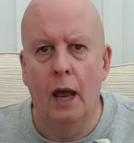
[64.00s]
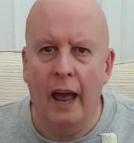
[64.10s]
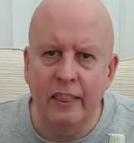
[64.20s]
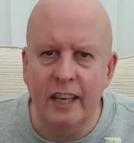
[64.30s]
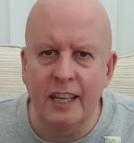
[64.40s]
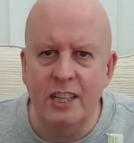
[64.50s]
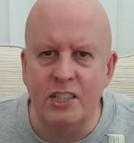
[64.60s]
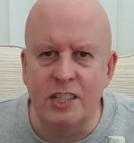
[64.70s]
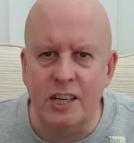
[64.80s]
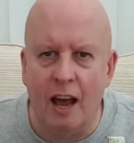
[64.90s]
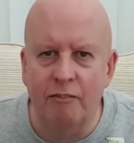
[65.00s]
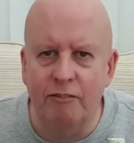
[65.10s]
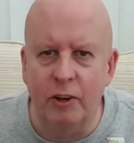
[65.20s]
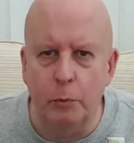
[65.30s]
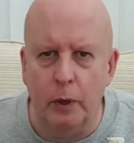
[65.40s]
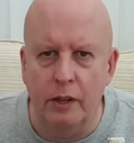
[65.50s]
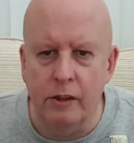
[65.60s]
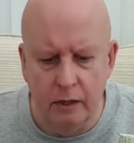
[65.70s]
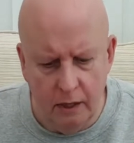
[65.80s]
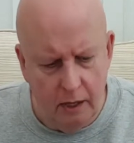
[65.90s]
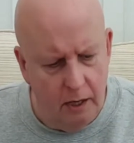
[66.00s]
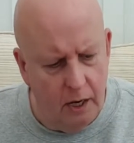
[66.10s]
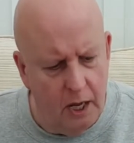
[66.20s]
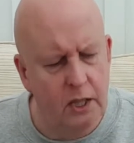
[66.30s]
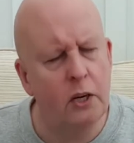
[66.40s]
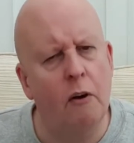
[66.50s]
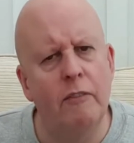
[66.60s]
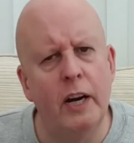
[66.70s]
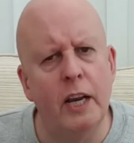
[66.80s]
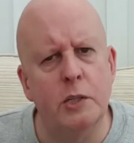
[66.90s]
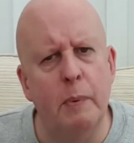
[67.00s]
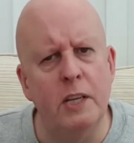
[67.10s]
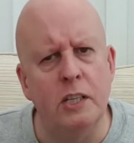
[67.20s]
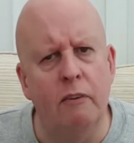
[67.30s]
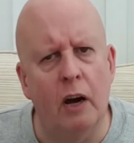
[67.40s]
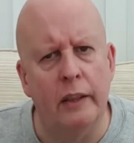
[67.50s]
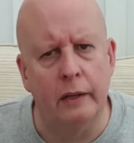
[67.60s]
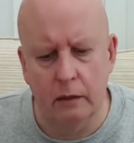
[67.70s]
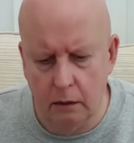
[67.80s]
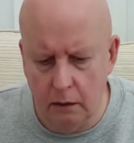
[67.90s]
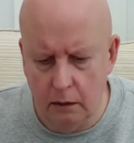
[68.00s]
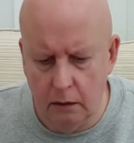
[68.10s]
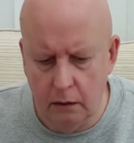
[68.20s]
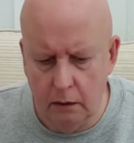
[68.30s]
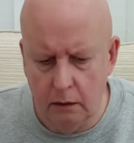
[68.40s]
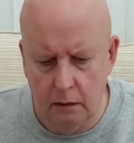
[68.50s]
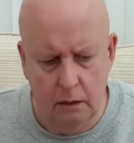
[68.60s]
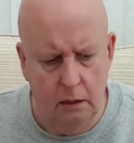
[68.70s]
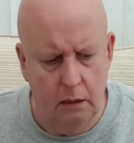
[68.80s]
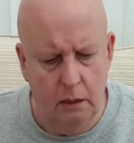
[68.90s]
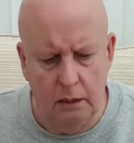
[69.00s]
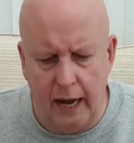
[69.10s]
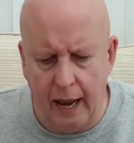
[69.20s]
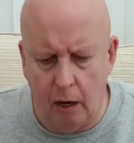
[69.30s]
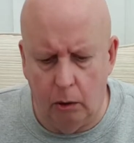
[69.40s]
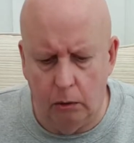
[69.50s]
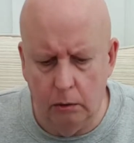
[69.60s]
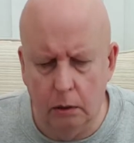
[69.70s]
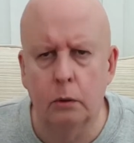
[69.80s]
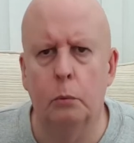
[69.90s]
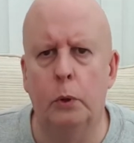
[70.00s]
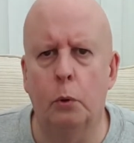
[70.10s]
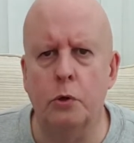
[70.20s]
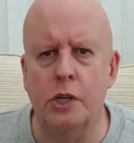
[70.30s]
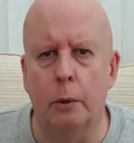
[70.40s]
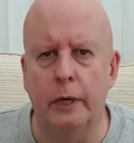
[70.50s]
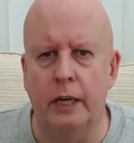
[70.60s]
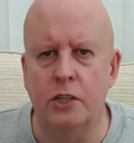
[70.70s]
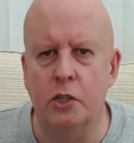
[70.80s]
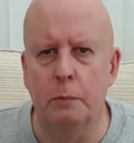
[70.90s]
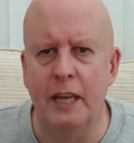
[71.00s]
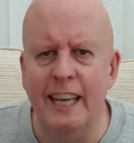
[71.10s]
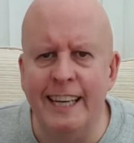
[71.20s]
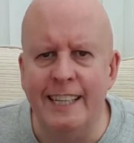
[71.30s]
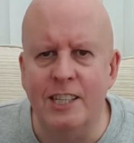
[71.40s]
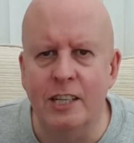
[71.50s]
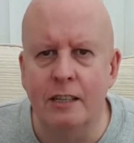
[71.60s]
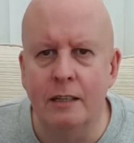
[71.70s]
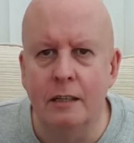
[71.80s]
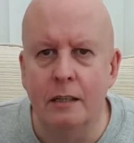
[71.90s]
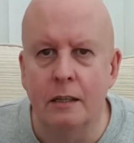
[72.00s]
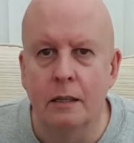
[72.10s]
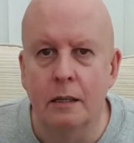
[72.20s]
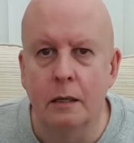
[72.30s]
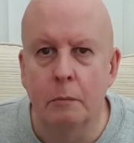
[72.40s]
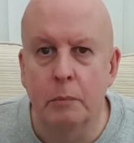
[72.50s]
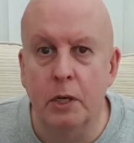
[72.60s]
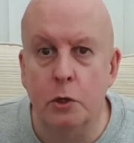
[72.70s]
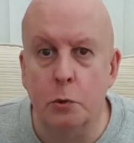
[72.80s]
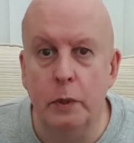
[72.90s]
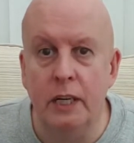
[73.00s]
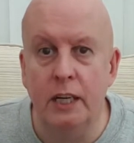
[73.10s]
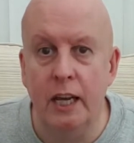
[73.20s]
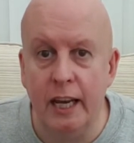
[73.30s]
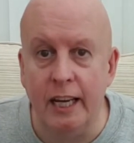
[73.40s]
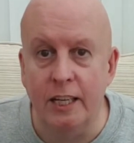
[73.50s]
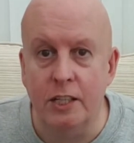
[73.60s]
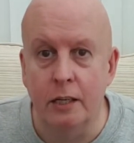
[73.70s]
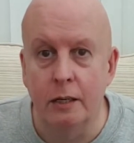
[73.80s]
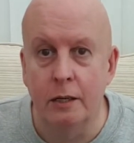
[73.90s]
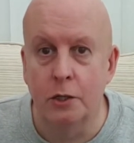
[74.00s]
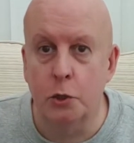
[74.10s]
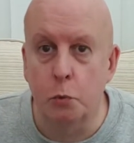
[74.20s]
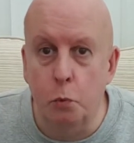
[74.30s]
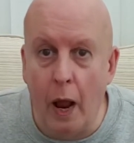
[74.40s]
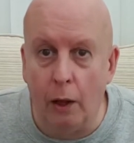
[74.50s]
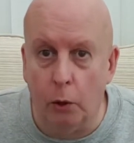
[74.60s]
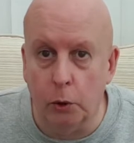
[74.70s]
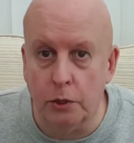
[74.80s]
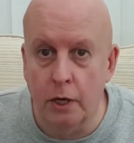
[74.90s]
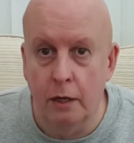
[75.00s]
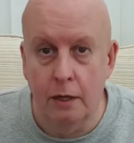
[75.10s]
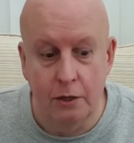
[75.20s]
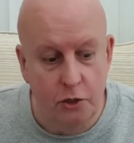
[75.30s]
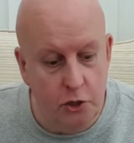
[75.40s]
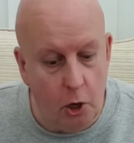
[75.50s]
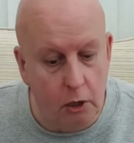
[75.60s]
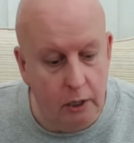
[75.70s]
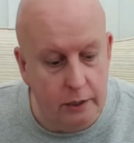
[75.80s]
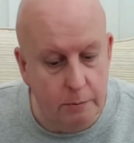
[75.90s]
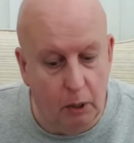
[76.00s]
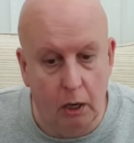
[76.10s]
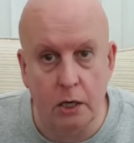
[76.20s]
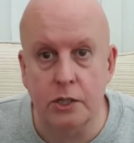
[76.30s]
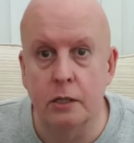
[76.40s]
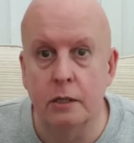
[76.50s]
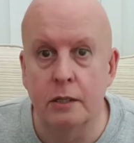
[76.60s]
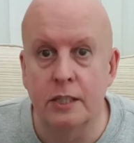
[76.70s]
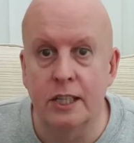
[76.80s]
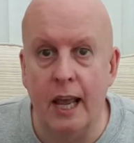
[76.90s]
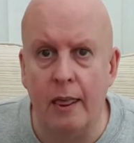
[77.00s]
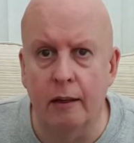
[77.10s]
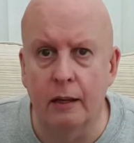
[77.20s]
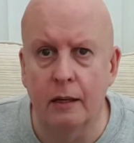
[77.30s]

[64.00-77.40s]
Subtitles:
and they're easy to have fun with, and they're not very expensive either. Now we also need some heat, because we need heat to weld chocolate bars together.